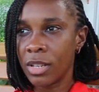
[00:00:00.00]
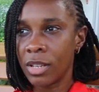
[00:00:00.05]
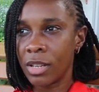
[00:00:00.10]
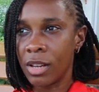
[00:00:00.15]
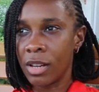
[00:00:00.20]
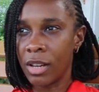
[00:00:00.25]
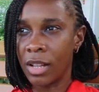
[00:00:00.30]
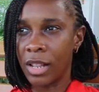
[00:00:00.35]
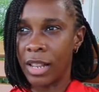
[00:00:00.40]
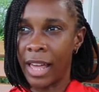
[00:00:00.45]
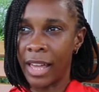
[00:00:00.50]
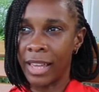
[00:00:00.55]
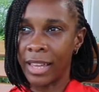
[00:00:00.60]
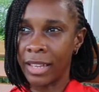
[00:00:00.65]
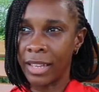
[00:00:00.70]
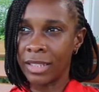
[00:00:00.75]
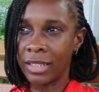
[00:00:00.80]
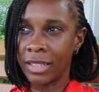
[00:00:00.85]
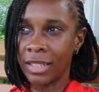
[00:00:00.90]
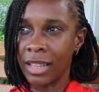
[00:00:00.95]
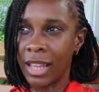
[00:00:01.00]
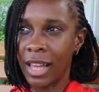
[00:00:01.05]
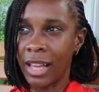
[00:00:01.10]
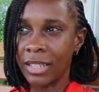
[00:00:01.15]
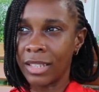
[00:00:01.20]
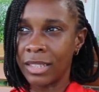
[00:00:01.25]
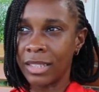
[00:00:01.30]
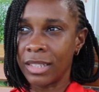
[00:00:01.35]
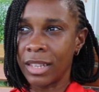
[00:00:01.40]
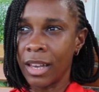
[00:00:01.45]
uh, like I did
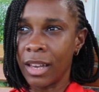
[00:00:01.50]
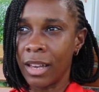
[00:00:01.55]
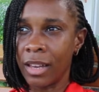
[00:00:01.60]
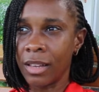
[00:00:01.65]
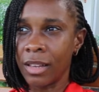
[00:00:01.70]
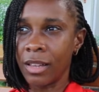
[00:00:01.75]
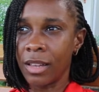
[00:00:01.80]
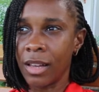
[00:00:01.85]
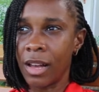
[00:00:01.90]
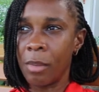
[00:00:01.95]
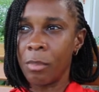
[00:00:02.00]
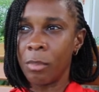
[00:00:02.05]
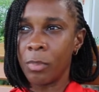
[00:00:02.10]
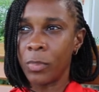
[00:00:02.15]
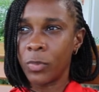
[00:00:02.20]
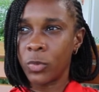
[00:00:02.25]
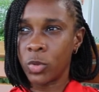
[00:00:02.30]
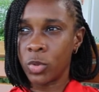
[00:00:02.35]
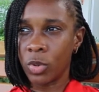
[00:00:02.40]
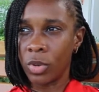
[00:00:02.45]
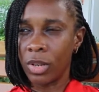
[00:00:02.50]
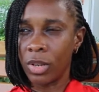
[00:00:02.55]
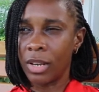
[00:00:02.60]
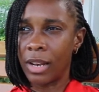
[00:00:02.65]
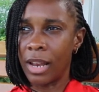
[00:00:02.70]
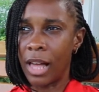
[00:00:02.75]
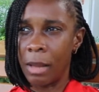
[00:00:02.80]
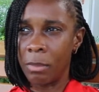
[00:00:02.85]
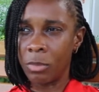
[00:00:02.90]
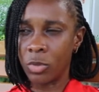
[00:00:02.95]
last year, I'm tr
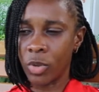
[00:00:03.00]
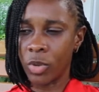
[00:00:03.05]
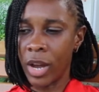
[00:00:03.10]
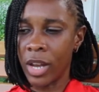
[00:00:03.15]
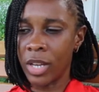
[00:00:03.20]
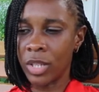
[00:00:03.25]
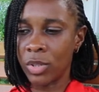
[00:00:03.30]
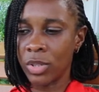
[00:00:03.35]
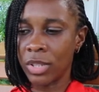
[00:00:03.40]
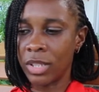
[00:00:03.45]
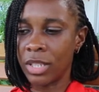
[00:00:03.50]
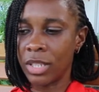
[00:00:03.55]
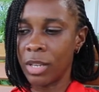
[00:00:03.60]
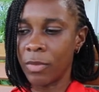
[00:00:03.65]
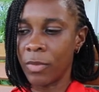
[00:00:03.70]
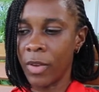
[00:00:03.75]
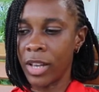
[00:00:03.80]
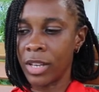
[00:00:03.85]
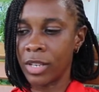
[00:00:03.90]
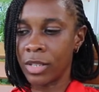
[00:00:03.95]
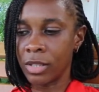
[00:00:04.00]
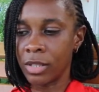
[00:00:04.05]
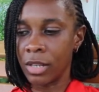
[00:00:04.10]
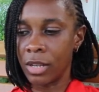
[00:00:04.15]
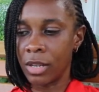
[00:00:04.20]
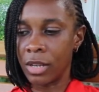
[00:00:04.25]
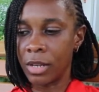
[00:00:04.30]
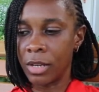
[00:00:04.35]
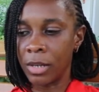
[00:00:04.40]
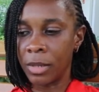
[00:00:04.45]
I'm trying to see if I could
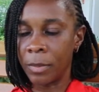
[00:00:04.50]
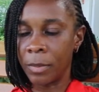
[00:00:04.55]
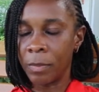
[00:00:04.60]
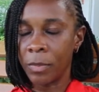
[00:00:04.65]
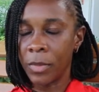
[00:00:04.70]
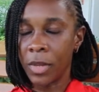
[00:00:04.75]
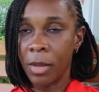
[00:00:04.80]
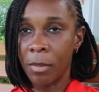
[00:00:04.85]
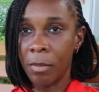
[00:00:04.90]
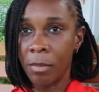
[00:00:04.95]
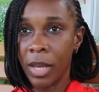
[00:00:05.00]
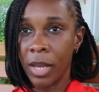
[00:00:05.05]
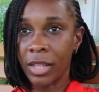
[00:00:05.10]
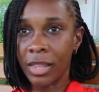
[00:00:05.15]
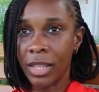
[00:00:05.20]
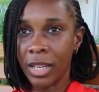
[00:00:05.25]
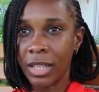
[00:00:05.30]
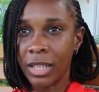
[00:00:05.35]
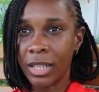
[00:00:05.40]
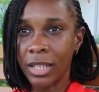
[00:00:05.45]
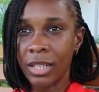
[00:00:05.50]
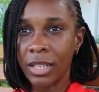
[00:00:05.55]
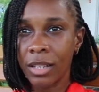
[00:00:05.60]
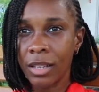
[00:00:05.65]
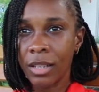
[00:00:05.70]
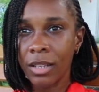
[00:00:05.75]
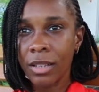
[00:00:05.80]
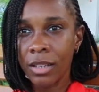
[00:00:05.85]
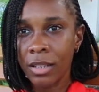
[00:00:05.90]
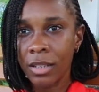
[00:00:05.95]
uh, make the clinic